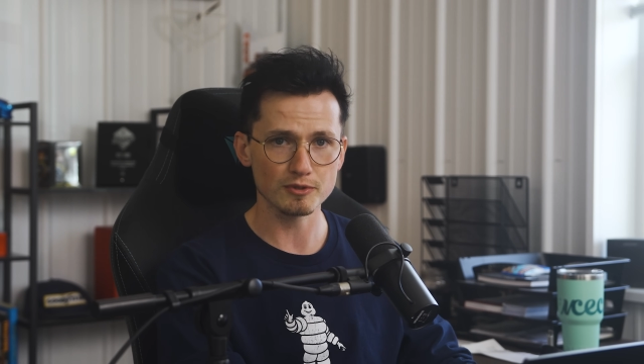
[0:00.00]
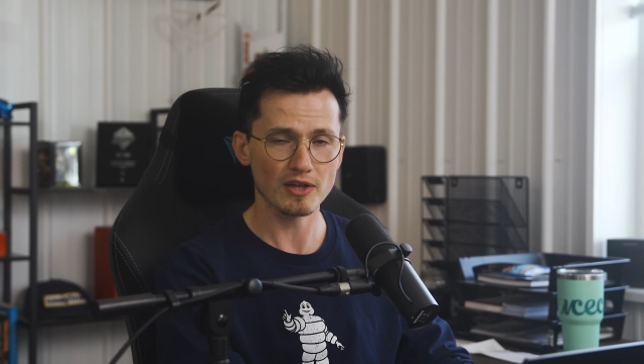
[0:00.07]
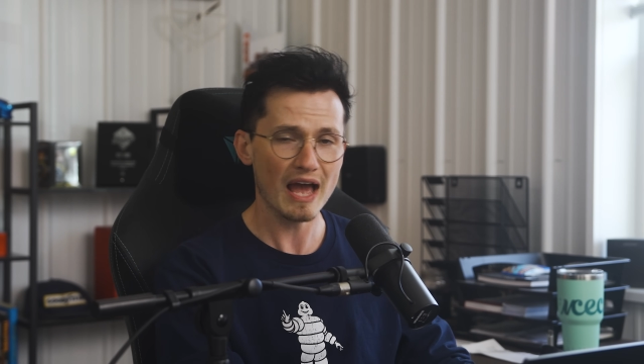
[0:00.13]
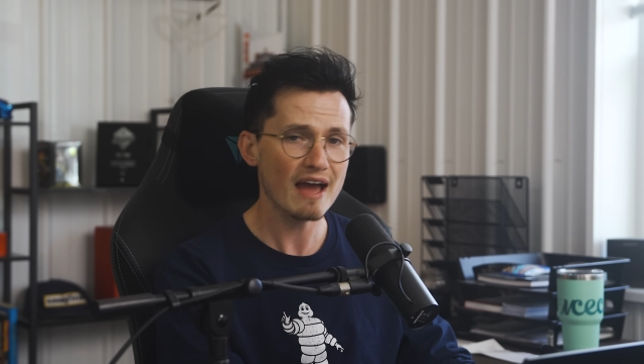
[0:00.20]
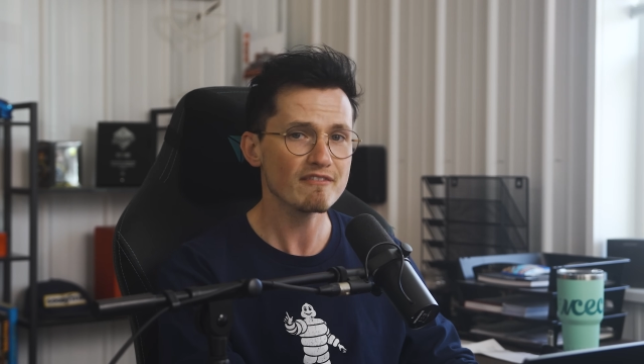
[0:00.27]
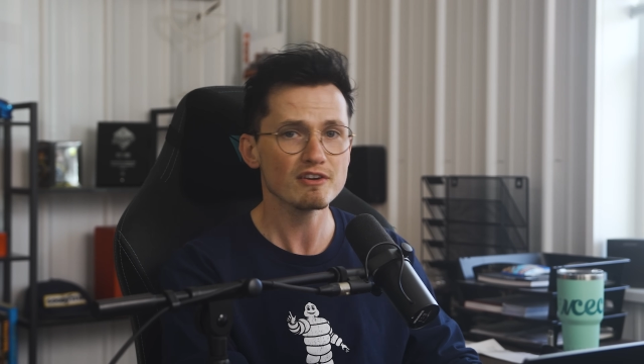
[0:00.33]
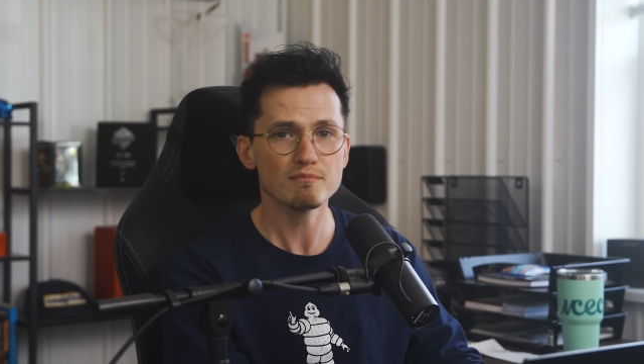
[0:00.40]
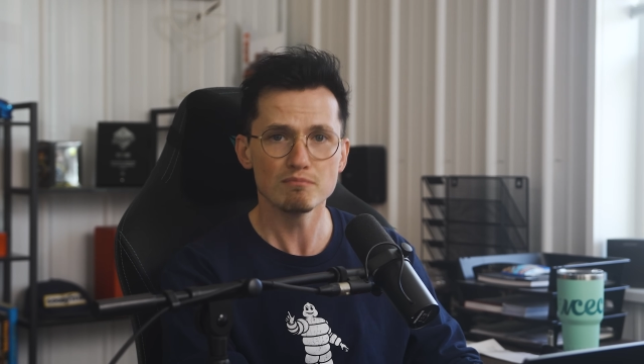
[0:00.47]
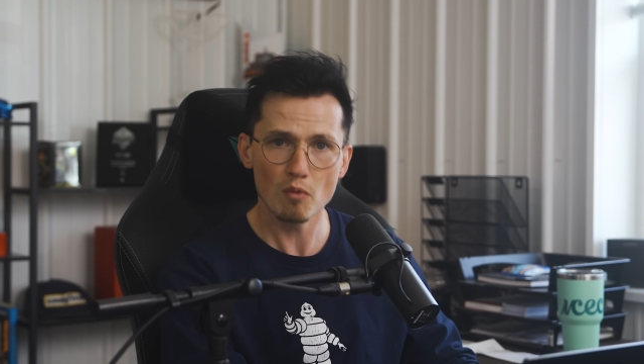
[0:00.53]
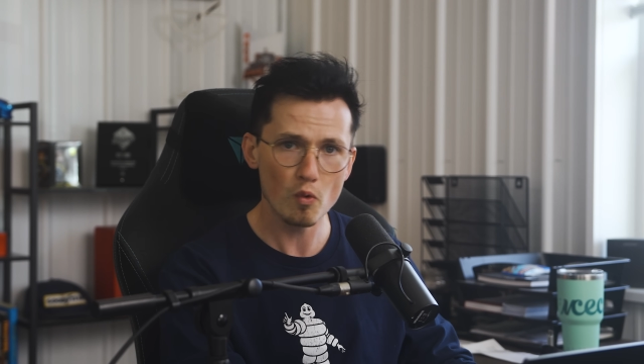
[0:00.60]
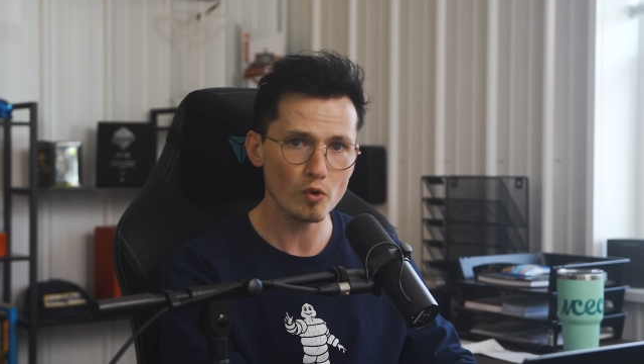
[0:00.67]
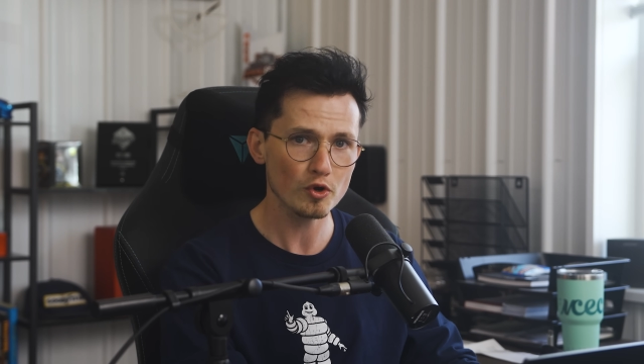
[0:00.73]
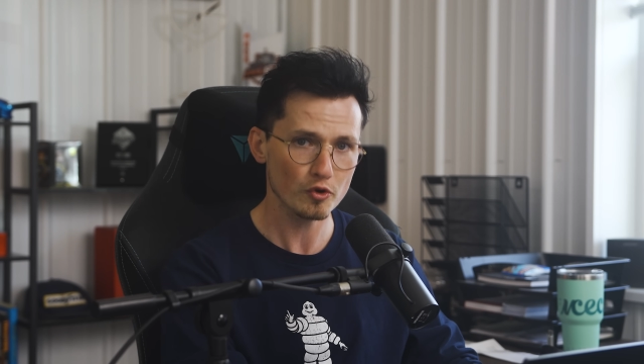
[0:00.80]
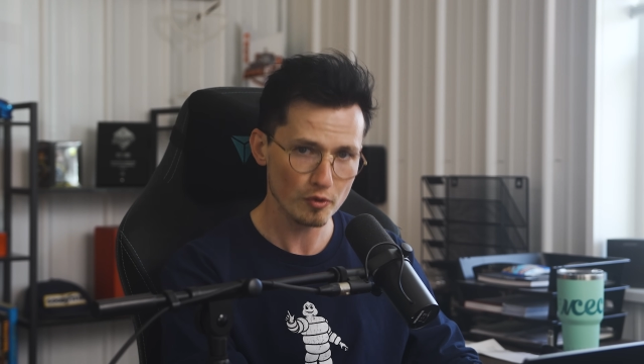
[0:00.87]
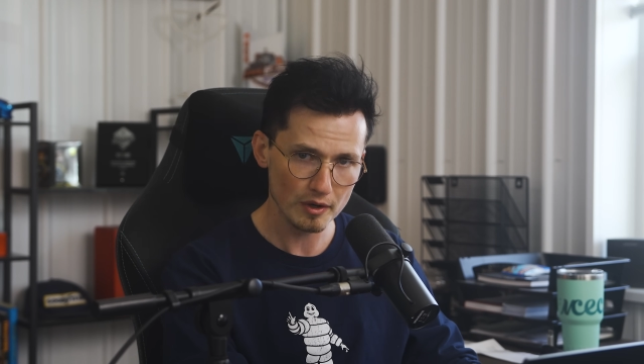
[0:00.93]
Having
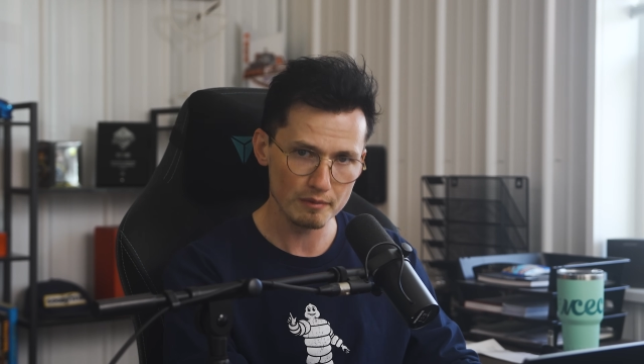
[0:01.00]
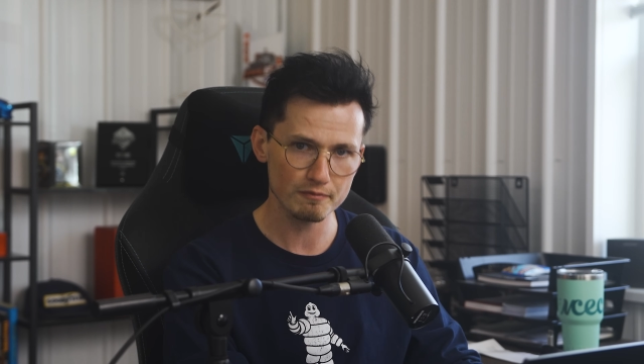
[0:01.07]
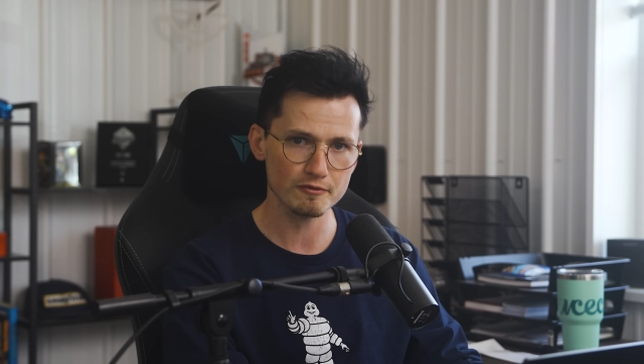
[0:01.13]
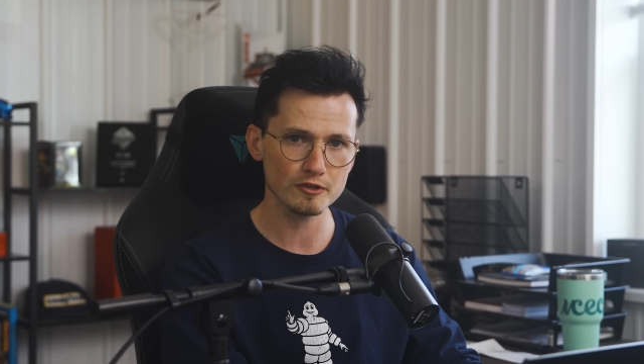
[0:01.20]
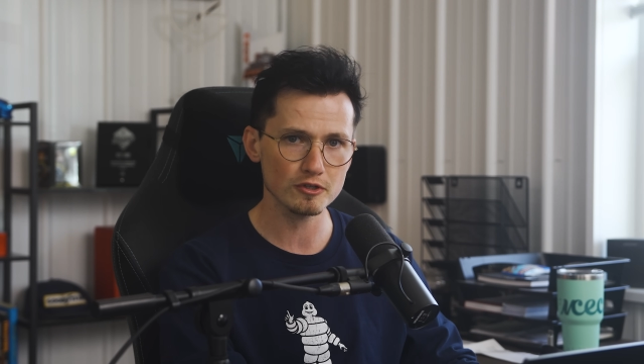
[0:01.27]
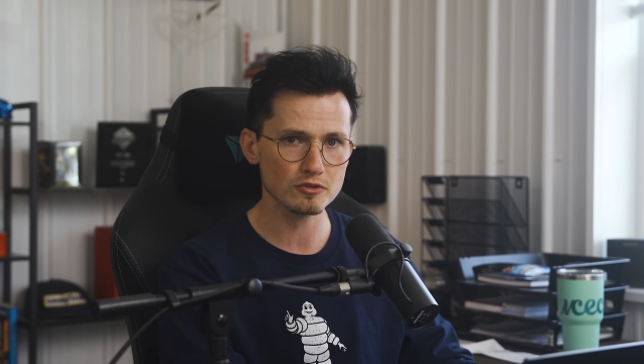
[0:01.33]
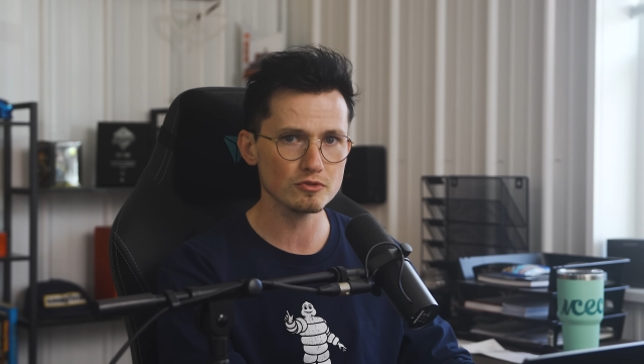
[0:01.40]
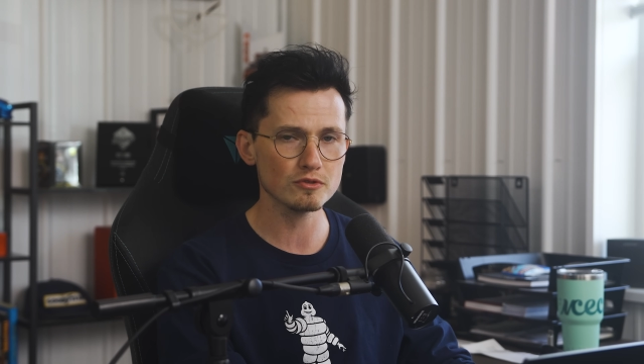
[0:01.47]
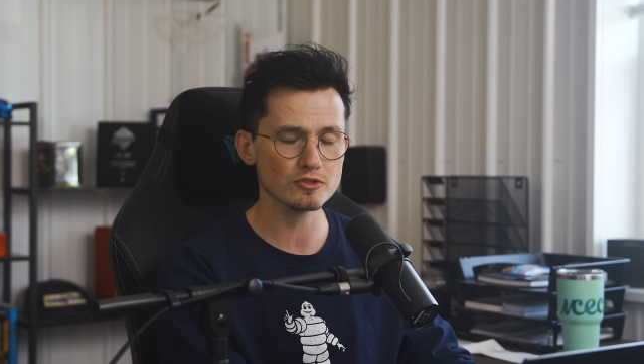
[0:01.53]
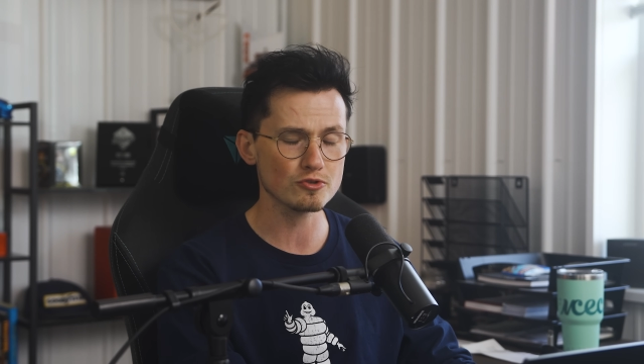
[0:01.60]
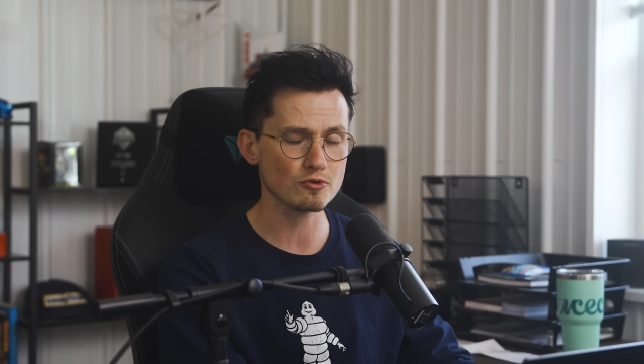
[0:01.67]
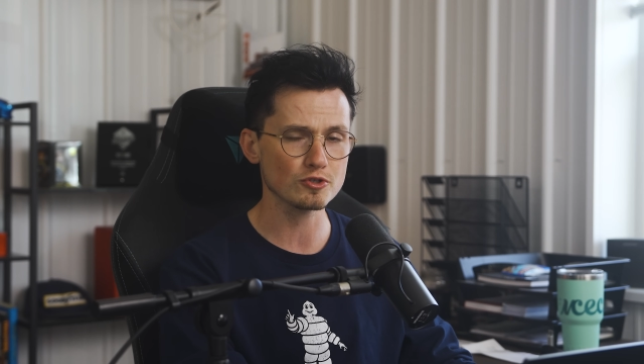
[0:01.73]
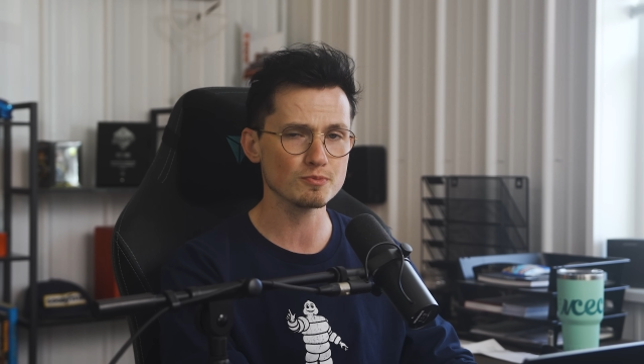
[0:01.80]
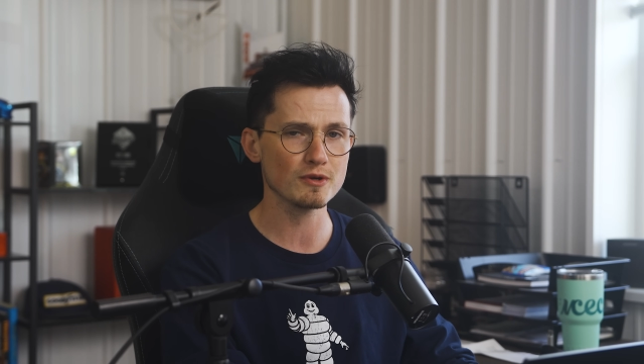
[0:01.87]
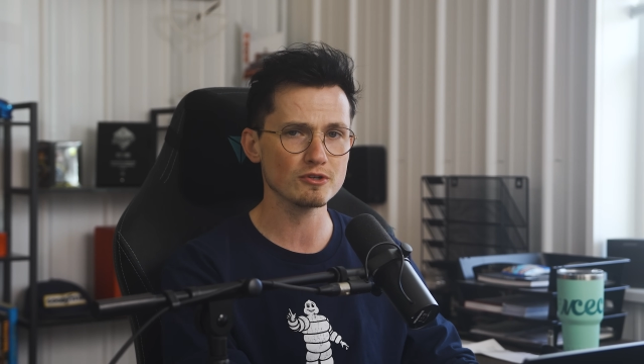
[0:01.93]
more grip for your 200
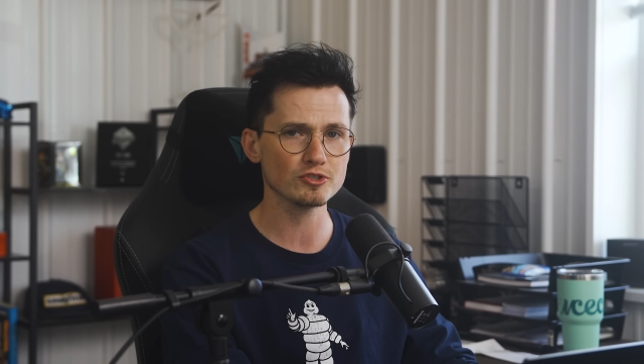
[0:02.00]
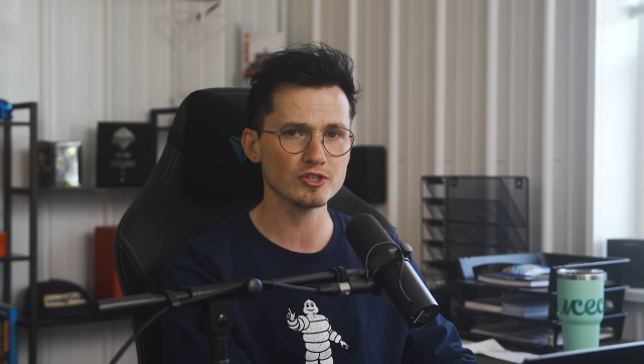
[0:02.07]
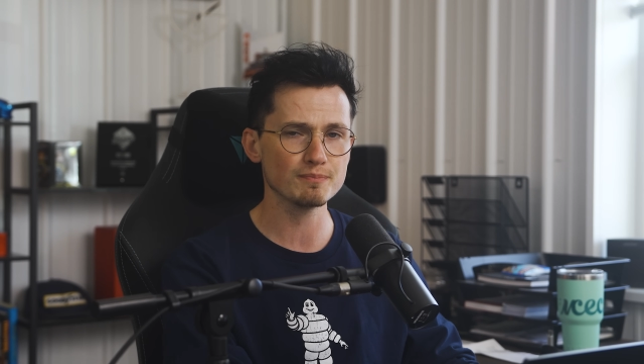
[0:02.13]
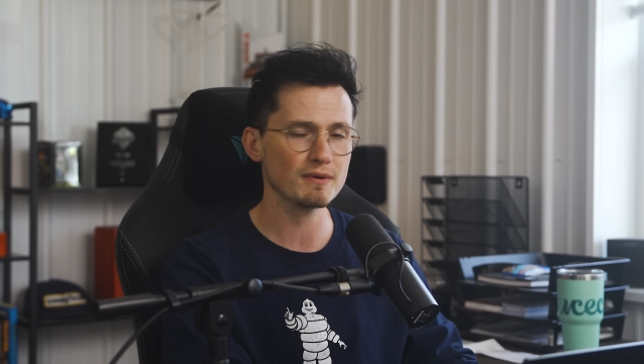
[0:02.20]
horsepower